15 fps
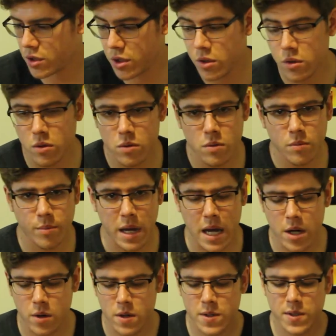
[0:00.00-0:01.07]
2
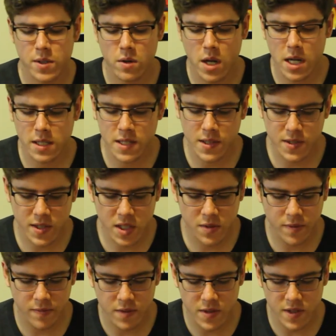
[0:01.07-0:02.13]
batteries. They're
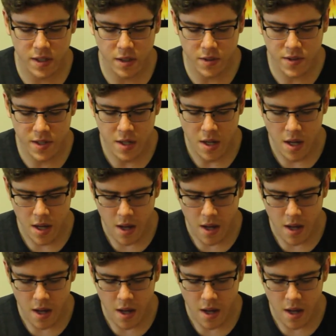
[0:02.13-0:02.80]
18650 cells,